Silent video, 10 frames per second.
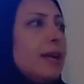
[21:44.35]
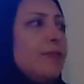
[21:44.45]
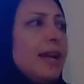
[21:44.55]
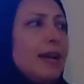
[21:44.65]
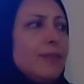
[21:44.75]

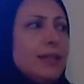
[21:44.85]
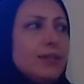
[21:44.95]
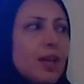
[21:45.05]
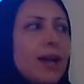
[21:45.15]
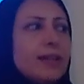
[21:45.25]
We have a
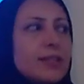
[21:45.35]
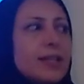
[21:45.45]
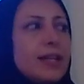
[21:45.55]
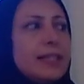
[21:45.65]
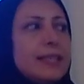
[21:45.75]

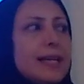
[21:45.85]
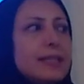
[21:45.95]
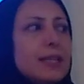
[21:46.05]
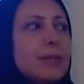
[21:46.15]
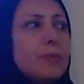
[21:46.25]
title
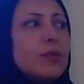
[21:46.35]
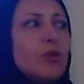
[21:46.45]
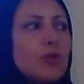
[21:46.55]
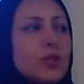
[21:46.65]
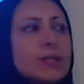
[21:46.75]
that
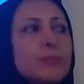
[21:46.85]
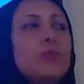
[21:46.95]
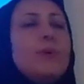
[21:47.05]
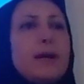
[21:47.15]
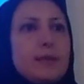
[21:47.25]
precocious
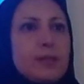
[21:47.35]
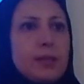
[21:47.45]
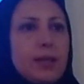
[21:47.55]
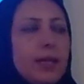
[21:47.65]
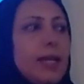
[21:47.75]
puberty.